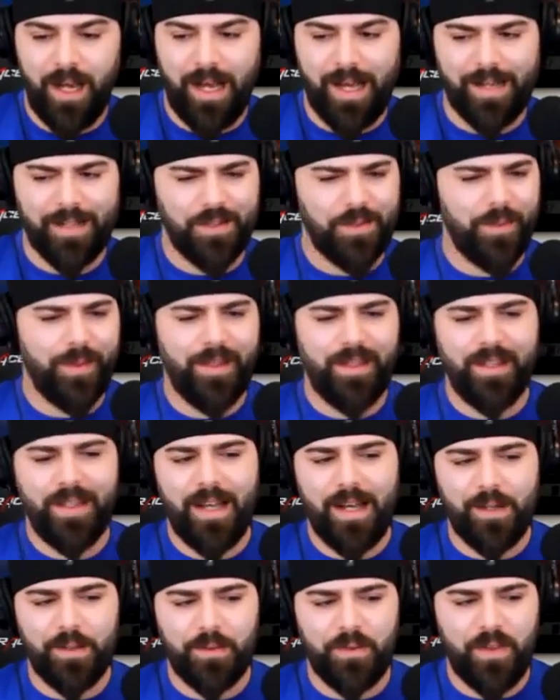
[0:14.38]
I tweeted
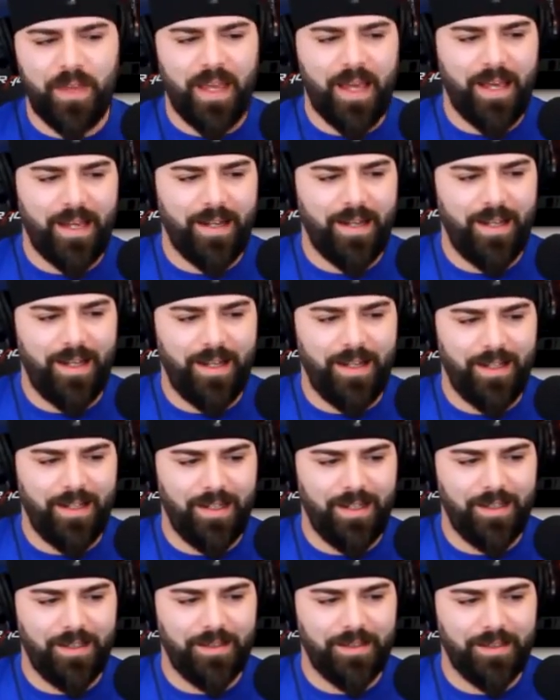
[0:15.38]
out
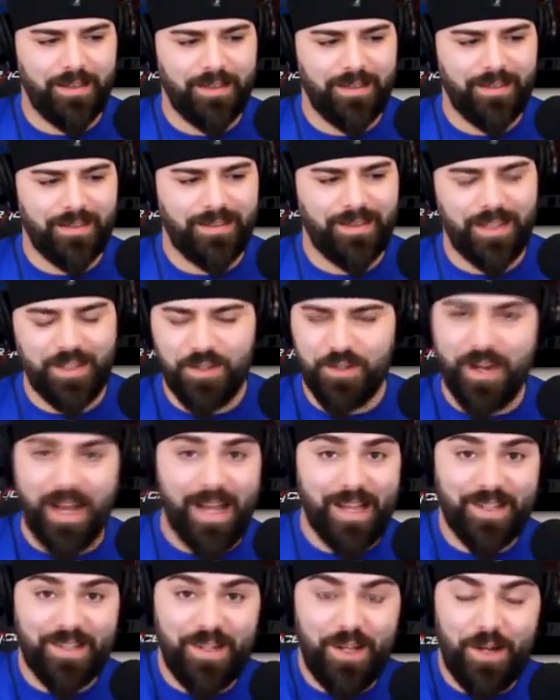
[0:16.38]
that, did you
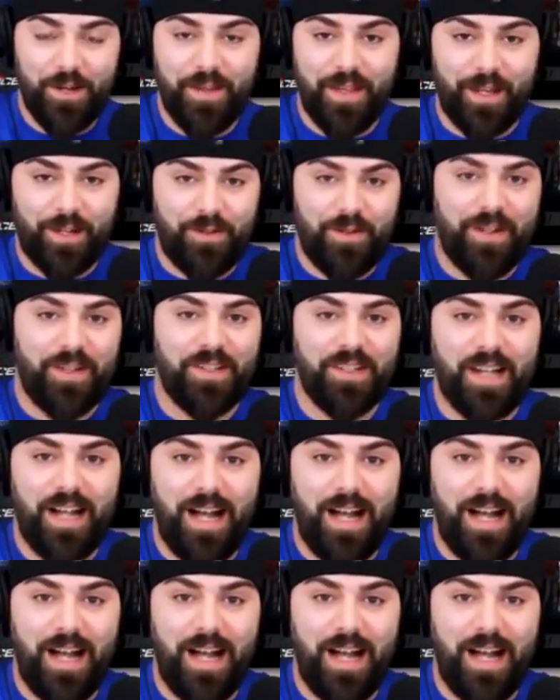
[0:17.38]
guys know that Chris